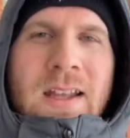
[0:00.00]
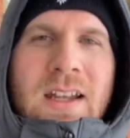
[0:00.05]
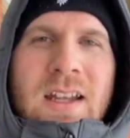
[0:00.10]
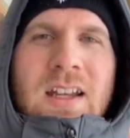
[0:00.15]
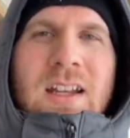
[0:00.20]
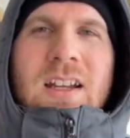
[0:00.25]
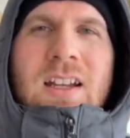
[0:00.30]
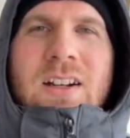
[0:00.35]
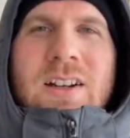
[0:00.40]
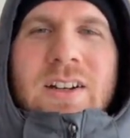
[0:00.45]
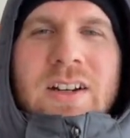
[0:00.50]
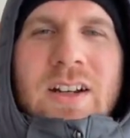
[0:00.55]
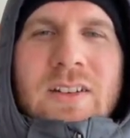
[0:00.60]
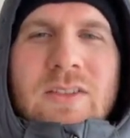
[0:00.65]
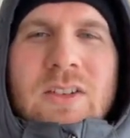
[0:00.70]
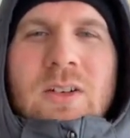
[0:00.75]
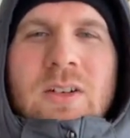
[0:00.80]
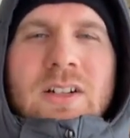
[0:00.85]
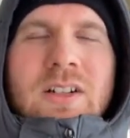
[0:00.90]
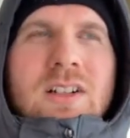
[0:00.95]
All right,
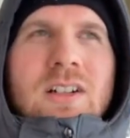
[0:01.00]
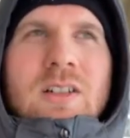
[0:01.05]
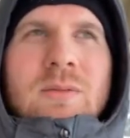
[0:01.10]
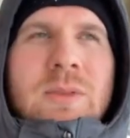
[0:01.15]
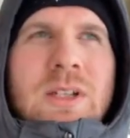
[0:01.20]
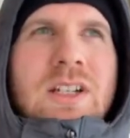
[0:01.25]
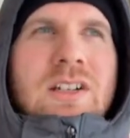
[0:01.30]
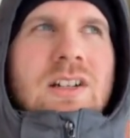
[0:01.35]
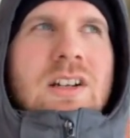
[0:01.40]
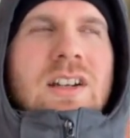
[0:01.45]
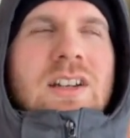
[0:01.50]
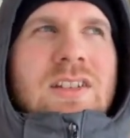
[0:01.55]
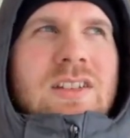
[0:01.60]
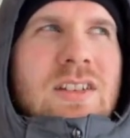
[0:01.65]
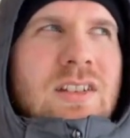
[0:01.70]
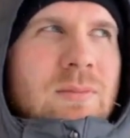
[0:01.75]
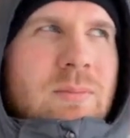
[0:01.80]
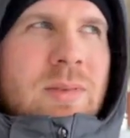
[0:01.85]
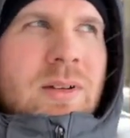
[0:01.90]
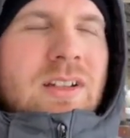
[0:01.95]
everyone, call me crazy,
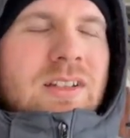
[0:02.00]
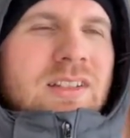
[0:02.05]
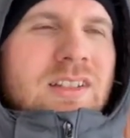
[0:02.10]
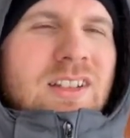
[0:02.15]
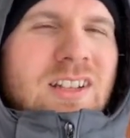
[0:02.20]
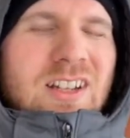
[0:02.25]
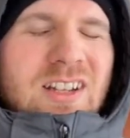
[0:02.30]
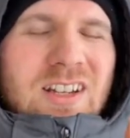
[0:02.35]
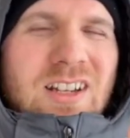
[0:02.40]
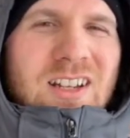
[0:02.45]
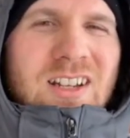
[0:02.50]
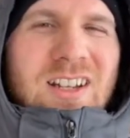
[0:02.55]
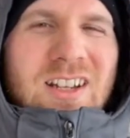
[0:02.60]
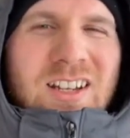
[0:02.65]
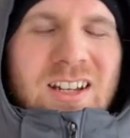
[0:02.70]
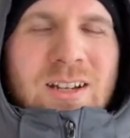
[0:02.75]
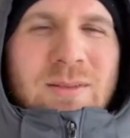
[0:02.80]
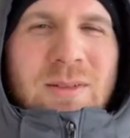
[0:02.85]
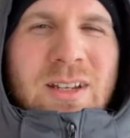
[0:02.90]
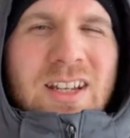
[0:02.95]
but uh, I'm
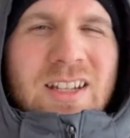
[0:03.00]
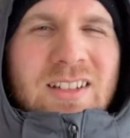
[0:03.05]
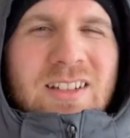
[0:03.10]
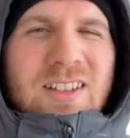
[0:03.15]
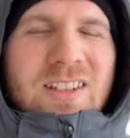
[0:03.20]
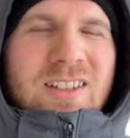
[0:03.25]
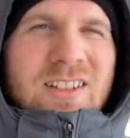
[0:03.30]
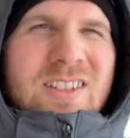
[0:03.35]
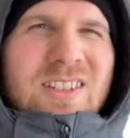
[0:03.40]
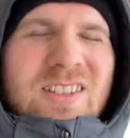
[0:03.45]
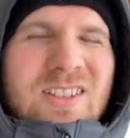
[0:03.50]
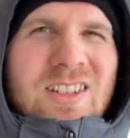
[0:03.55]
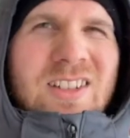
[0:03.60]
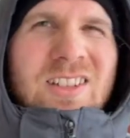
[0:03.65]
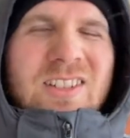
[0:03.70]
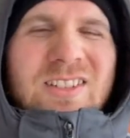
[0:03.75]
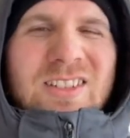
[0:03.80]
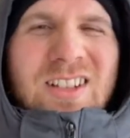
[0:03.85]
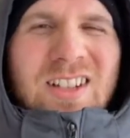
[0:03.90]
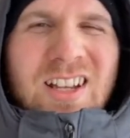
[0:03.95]
getting to the studio
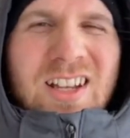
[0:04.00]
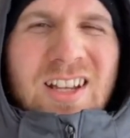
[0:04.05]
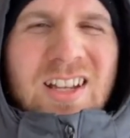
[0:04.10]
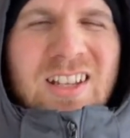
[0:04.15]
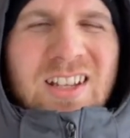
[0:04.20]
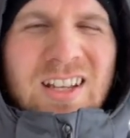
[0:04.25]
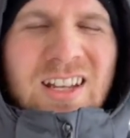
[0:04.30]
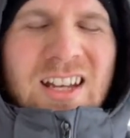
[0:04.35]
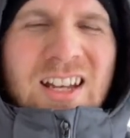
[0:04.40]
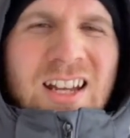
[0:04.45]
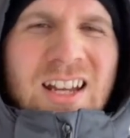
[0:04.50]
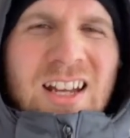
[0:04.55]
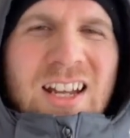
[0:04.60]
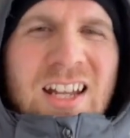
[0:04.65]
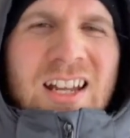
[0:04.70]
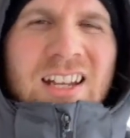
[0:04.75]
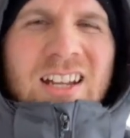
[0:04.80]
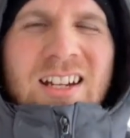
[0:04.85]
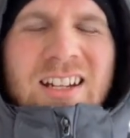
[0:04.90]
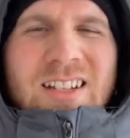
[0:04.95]
today.
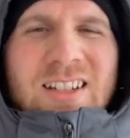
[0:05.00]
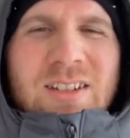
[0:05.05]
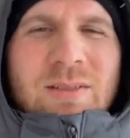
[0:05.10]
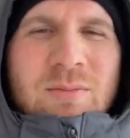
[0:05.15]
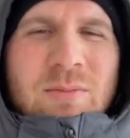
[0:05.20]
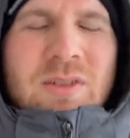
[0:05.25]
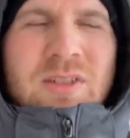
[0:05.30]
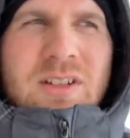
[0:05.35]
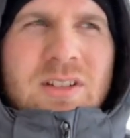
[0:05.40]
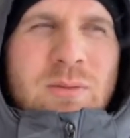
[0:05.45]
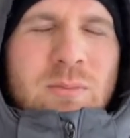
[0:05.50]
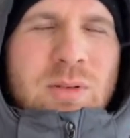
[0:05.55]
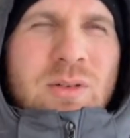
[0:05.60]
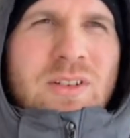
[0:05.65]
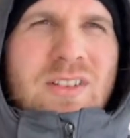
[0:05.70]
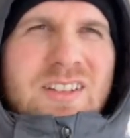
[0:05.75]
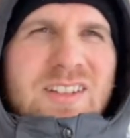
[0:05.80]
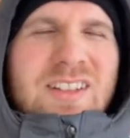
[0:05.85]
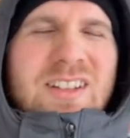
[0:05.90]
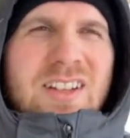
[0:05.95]
I got some real important
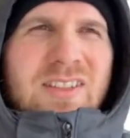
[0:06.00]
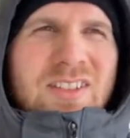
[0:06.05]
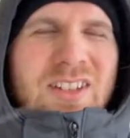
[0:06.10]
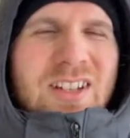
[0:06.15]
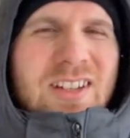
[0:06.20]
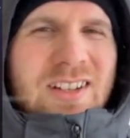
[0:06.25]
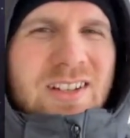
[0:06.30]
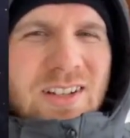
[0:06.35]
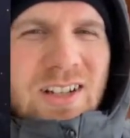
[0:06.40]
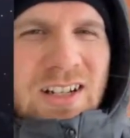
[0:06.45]
stuff to do.